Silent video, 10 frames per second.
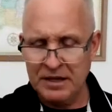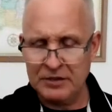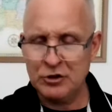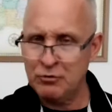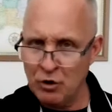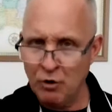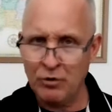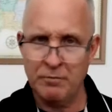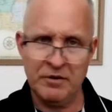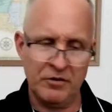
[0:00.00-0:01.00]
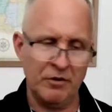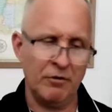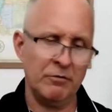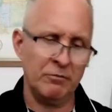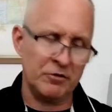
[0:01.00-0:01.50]
that you know the
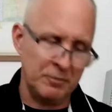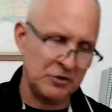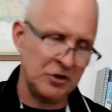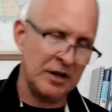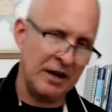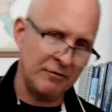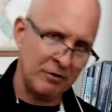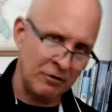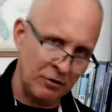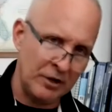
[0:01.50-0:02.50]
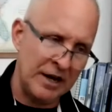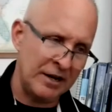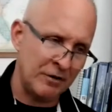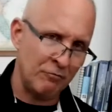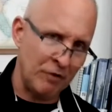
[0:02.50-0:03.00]
material which means you're going to have to look
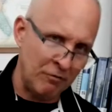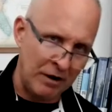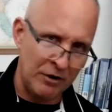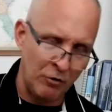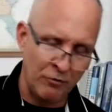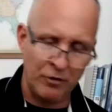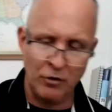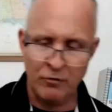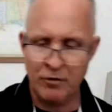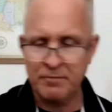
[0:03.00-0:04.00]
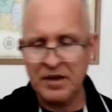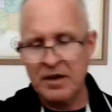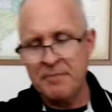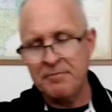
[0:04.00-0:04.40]
at it and rewrite it over and over